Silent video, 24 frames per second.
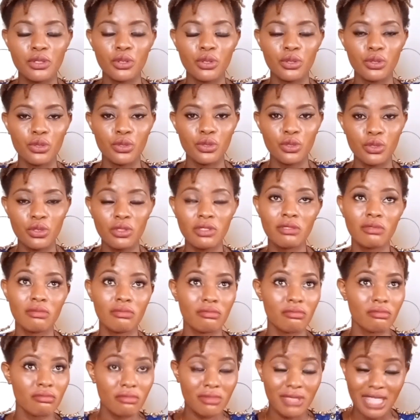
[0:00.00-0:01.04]
So you use
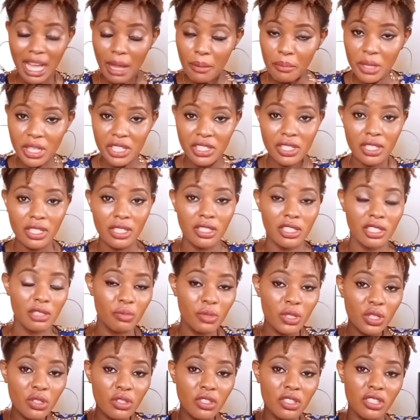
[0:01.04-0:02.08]
that machine
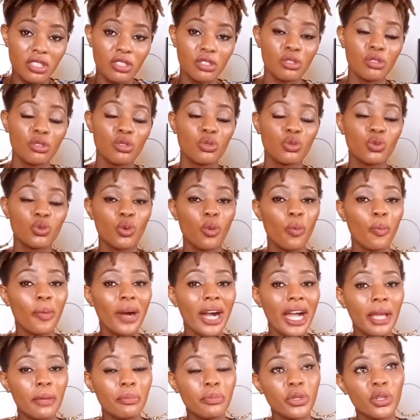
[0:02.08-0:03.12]
is used to
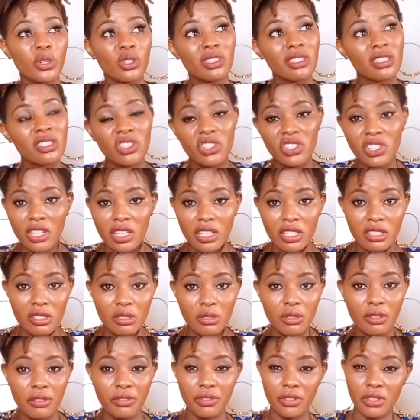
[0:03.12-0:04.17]
pipe your
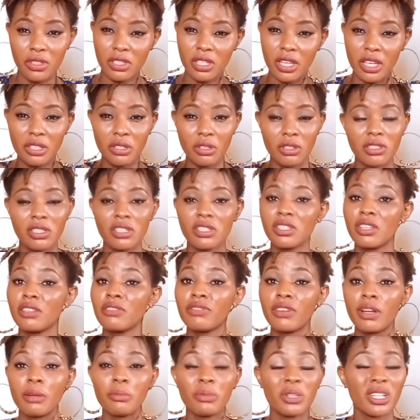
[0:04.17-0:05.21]
t-shirt. So if you check your
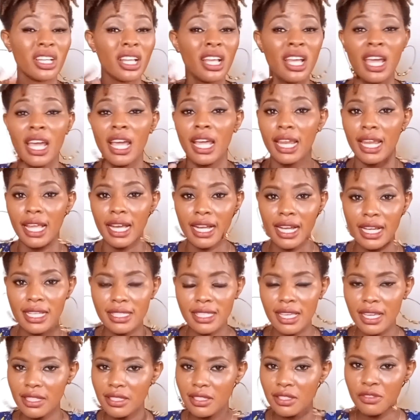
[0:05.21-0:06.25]
t-shirt fabric, like I
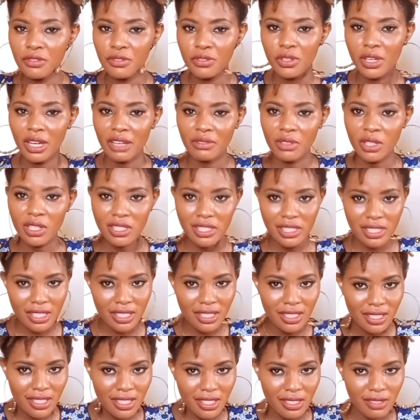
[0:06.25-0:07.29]
said, if you have not
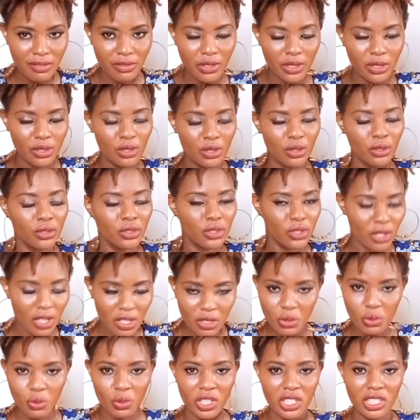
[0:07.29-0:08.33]
seen this video,
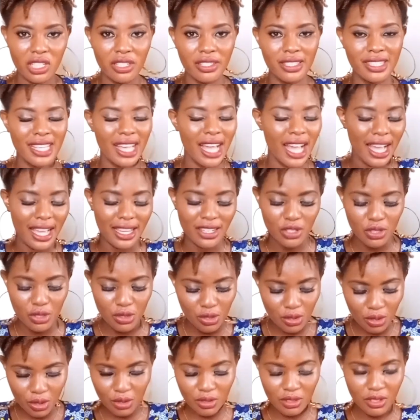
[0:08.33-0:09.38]
just watch it. I
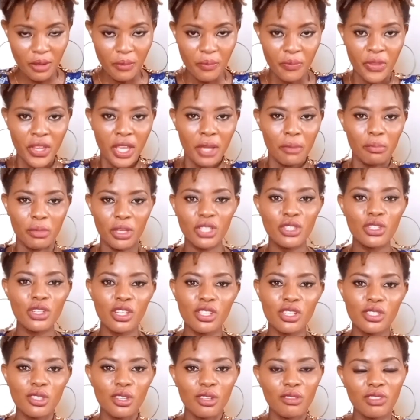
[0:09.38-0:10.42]
showed
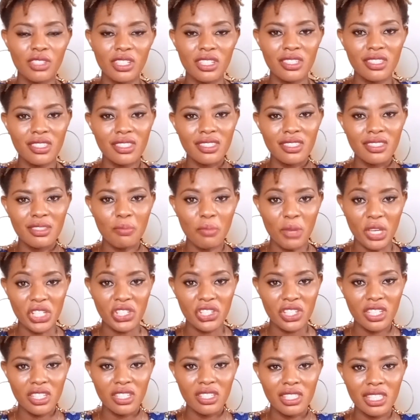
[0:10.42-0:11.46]
pictures of these
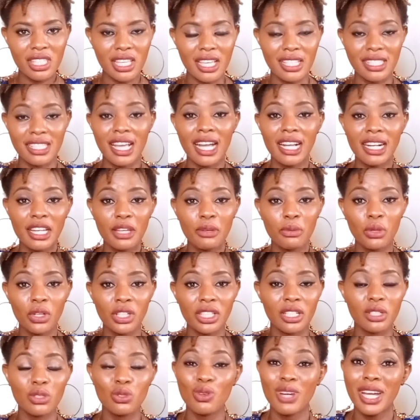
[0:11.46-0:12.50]
machines, exactly
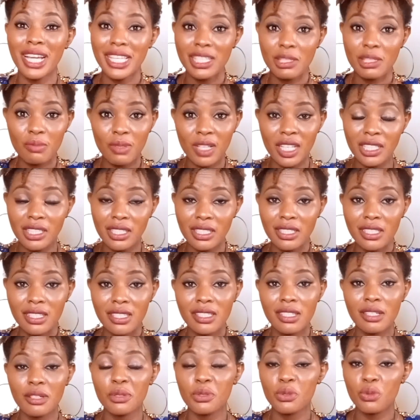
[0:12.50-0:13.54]
what they do. I explained the
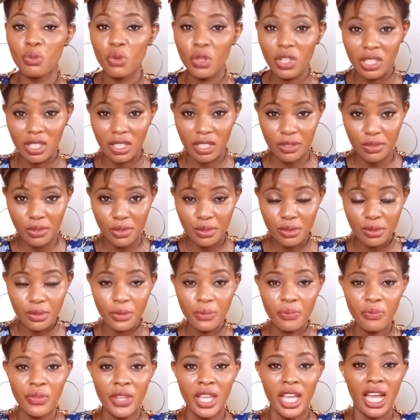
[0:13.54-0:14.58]
details, what they
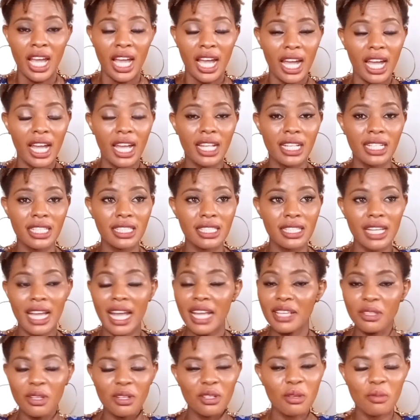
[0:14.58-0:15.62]
do, and
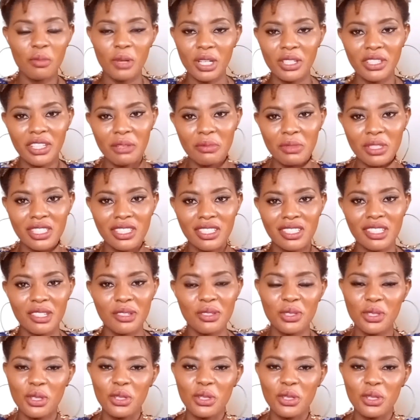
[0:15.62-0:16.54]
I talked about them in detail.